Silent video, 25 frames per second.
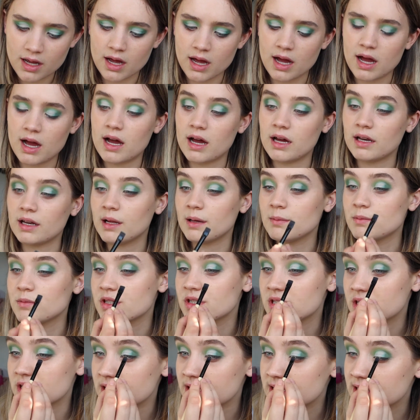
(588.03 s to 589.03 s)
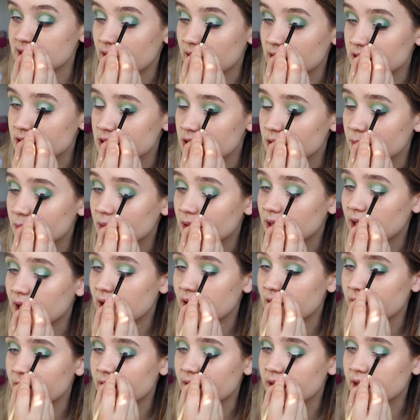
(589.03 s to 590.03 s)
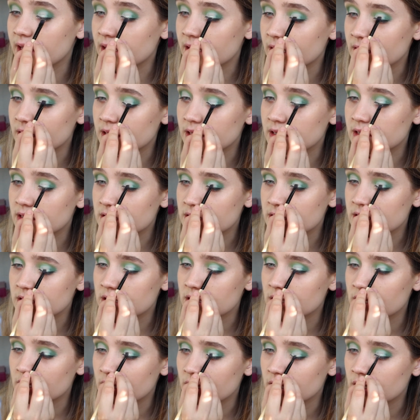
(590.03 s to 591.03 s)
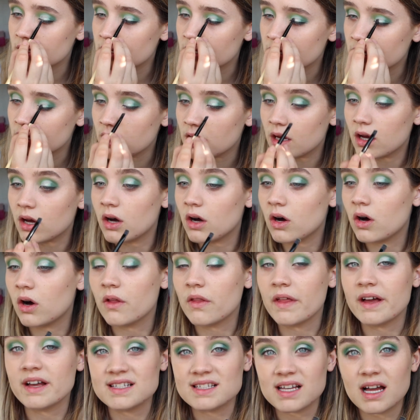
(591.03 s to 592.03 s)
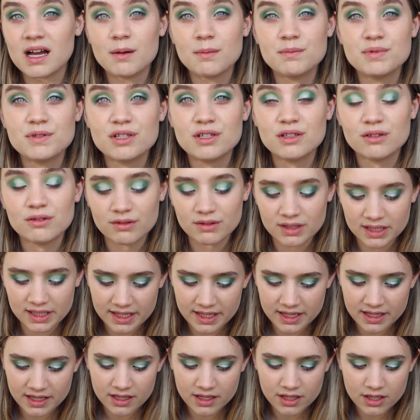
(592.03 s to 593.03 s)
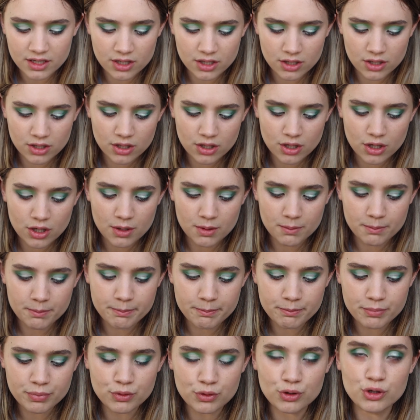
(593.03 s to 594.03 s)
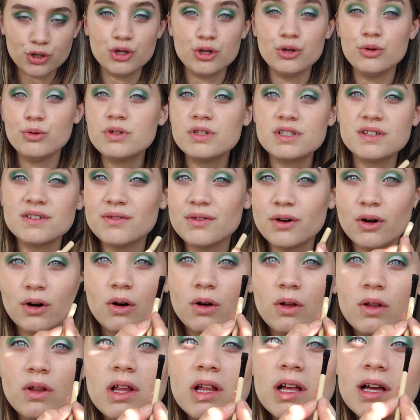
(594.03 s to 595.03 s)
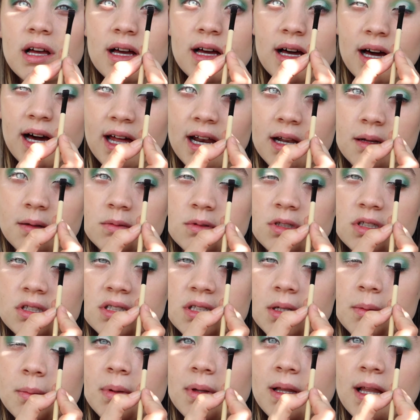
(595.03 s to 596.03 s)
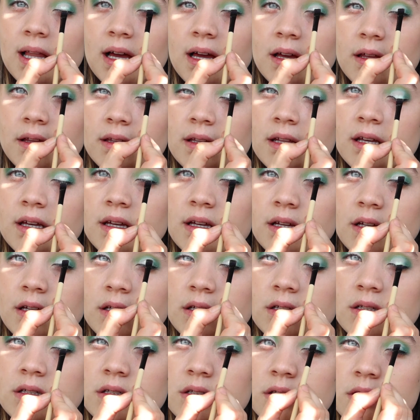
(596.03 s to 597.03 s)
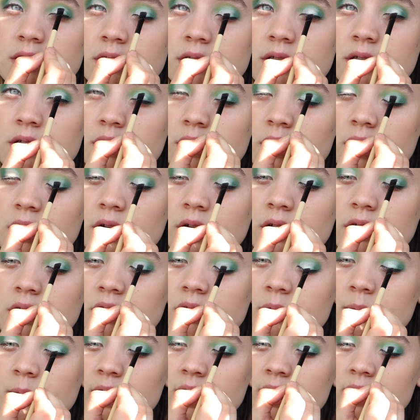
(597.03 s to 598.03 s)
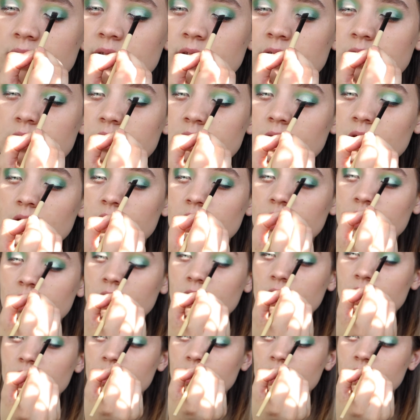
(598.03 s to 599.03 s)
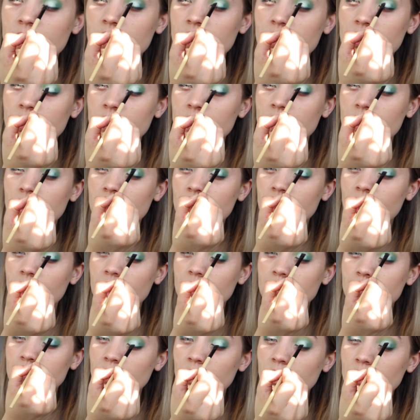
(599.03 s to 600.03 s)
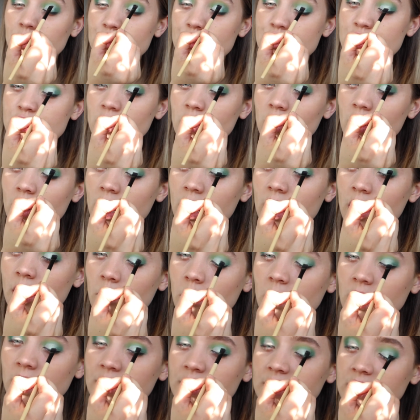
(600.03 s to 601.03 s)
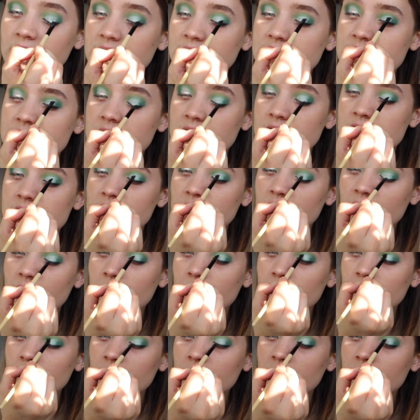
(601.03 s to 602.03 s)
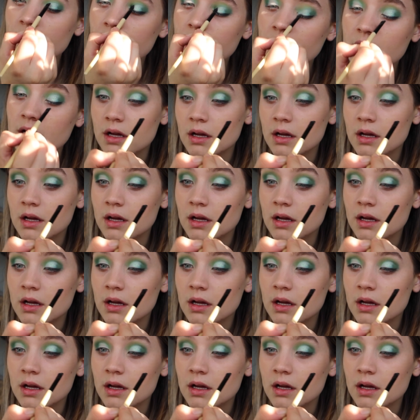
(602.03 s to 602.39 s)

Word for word: and I'm just going to start to apply this. Oh, that is absolutely beautiful. And I'm just applying this onto my lid there. I'm not sure how well you can see this on camera,